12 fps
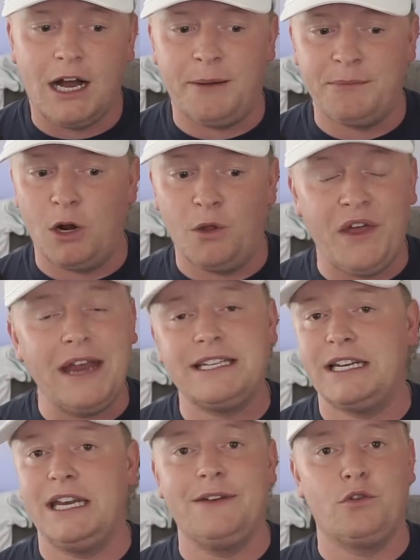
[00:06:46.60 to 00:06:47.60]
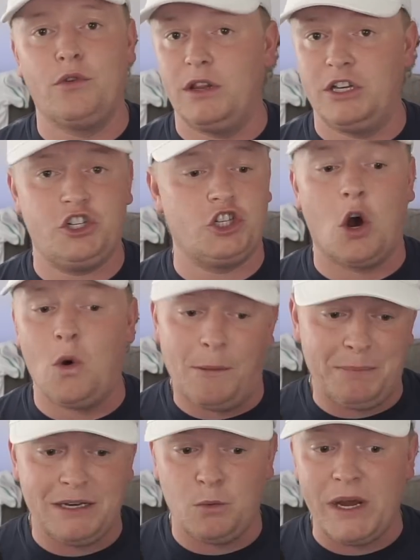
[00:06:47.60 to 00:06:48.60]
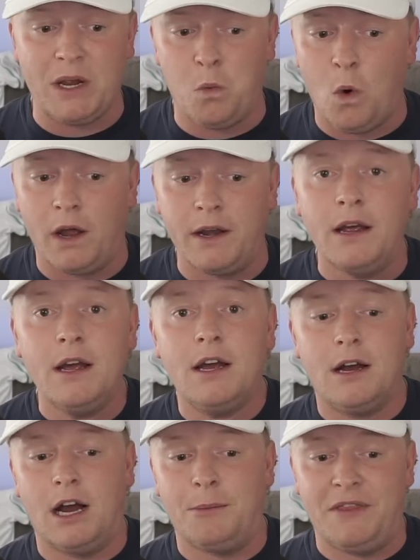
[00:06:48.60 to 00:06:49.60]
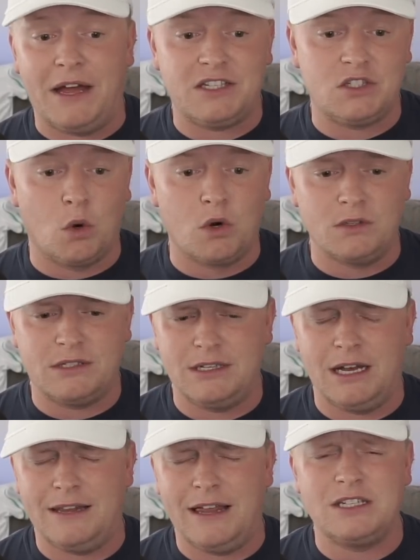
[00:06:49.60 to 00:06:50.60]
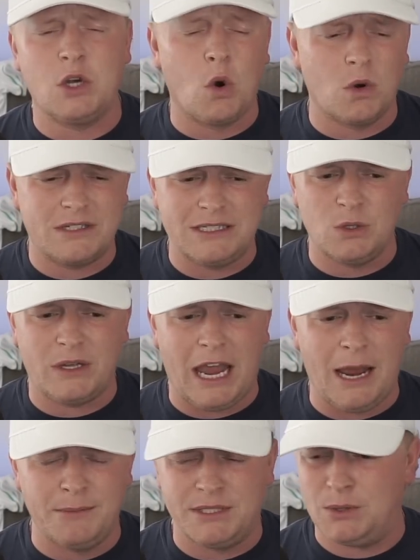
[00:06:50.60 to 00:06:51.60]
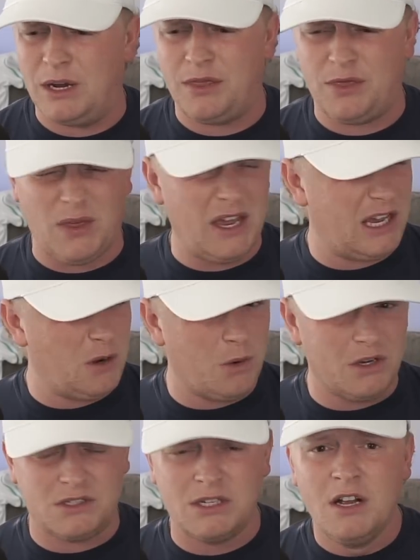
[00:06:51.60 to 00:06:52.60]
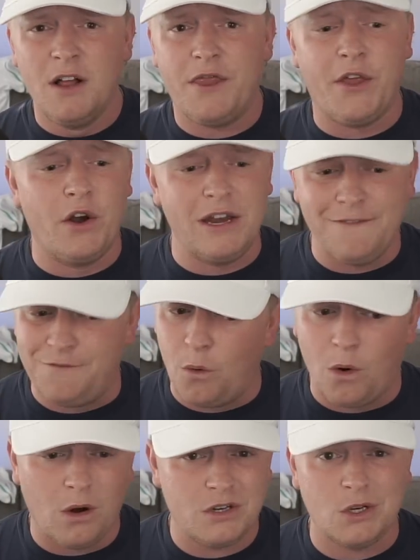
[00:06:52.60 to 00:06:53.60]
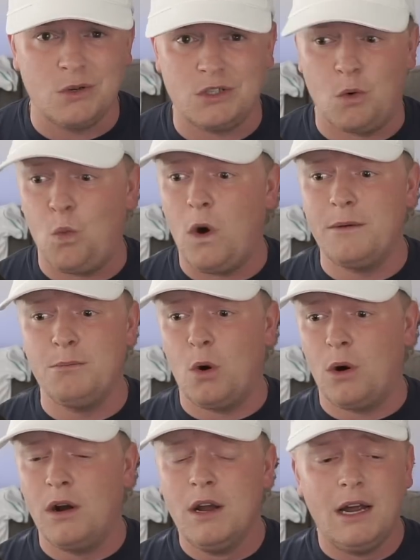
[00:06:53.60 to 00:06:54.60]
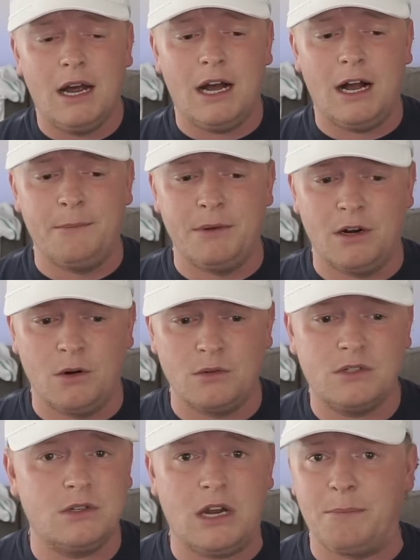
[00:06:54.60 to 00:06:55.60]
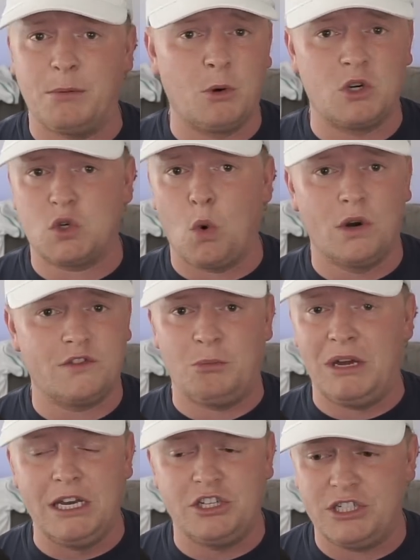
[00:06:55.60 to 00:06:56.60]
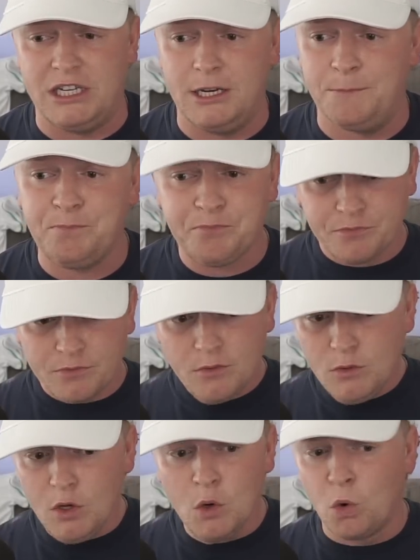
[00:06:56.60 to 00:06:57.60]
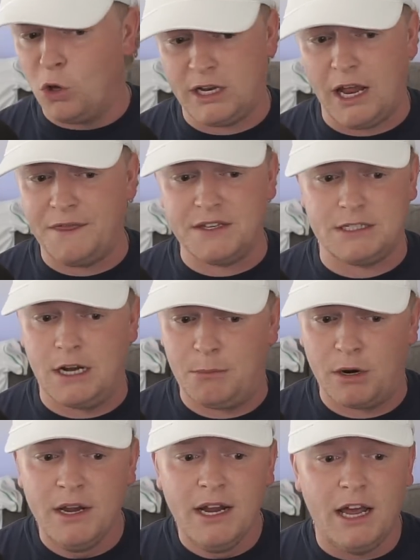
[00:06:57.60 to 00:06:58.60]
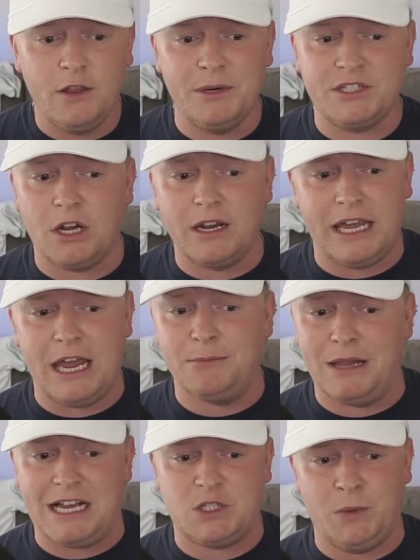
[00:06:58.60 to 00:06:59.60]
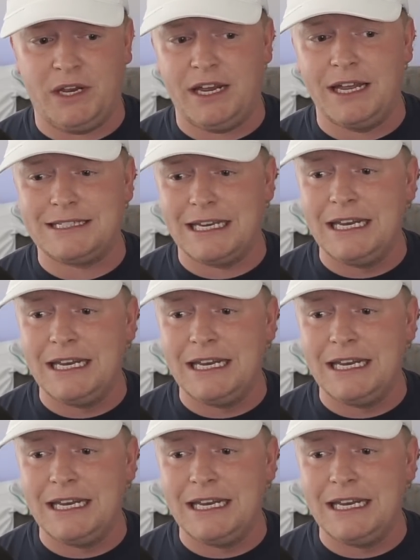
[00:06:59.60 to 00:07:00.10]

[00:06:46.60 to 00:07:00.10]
you know, they didn't even really show up in week one. But that's total, that total still came to, I think it was 34 or so. So one more, you know, a couple more scores from each team. We're looking at this number. And then we saw a game last week against